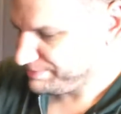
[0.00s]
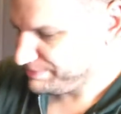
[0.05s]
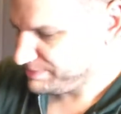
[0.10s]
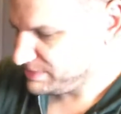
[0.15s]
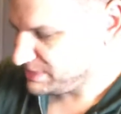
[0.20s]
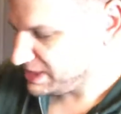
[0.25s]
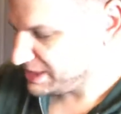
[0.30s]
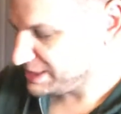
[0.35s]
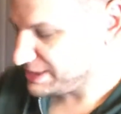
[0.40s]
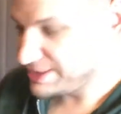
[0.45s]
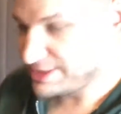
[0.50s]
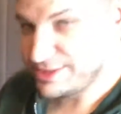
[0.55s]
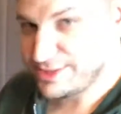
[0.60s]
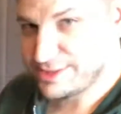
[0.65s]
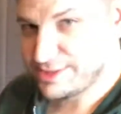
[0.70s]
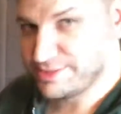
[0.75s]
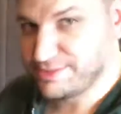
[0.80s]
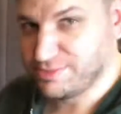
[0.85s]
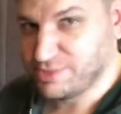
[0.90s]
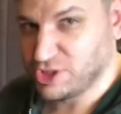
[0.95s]
This
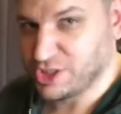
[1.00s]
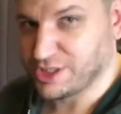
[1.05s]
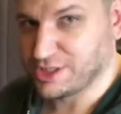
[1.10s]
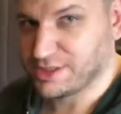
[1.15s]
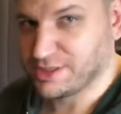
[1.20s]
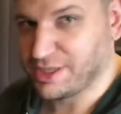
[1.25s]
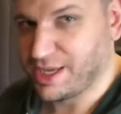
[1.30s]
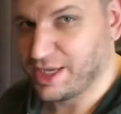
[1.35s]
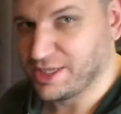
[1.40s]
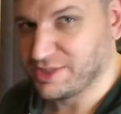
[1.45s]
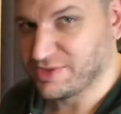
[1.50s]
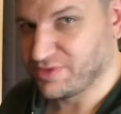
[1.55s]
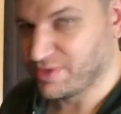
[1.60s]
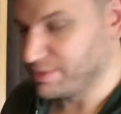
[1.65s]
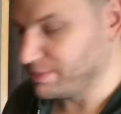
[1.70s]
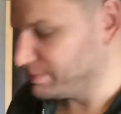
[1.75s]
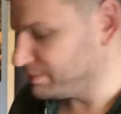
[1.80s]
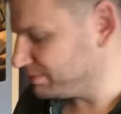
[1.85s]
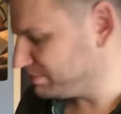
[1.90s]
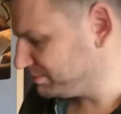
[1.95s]
is just ice
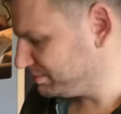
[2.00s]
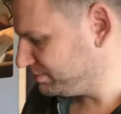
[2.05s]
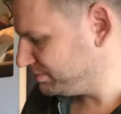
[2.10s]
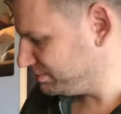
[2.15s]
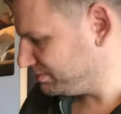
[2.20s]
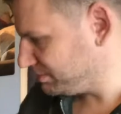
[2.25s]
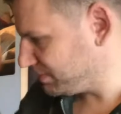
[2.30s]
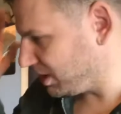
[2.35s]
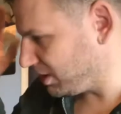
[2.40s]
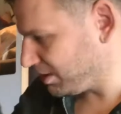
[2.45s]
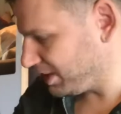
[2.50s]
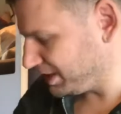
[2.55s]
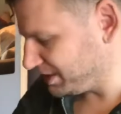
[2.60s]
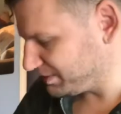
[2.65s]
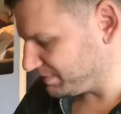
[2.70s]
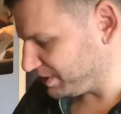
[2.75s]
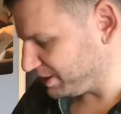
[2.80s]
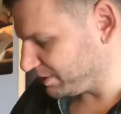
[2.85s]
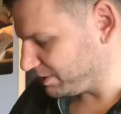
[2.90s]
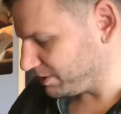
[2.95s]
from our ice
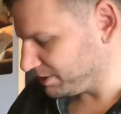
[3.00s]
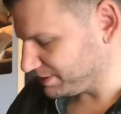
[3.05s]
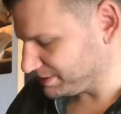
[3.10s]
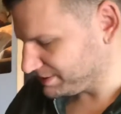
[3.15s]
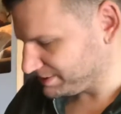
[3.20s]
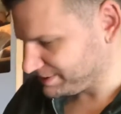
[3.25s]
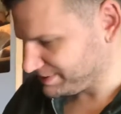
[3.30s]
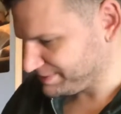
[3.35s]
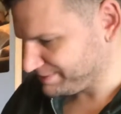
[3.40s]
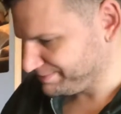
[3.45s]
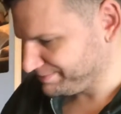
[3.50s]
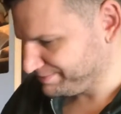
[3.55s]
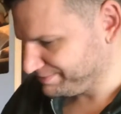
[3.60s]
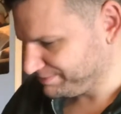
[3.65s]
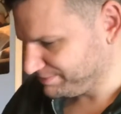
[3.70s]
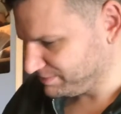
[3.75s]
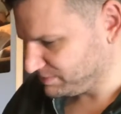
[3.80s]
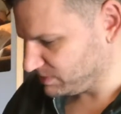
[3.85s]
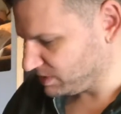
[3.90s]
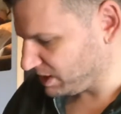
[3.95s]
maker. It's
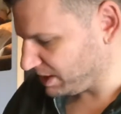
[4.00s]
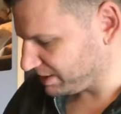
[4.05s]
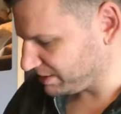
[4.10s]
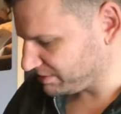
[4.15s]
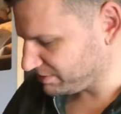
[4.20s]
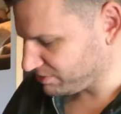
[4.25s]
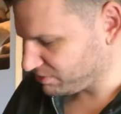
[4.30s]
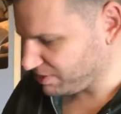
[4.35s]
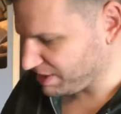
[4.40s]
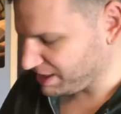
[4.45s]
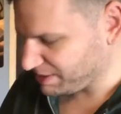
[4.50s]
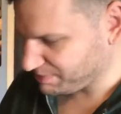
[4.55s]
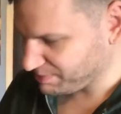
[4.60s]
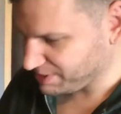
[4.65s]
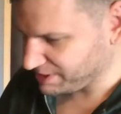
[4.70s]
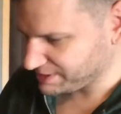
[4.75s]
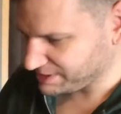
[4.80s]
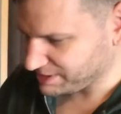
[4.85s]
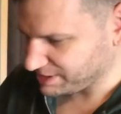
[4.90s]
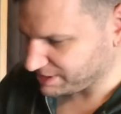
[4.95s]
not great, but
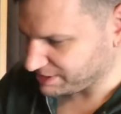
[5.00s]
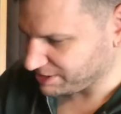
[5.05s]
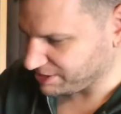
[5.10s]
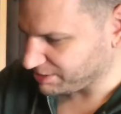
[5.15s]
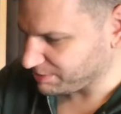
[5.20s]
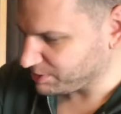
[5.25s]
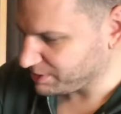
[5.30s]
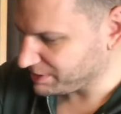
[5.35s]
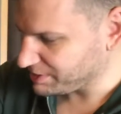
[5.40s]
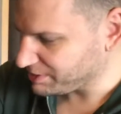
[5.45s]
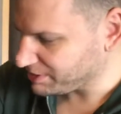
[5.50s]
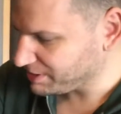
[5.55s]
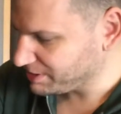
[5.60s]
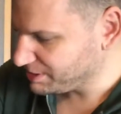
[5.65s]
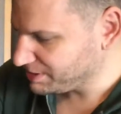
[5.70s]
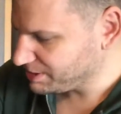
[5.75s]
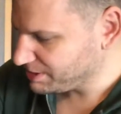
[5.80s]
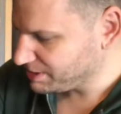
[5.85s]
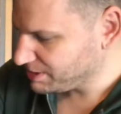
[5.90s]
it's not terrible either.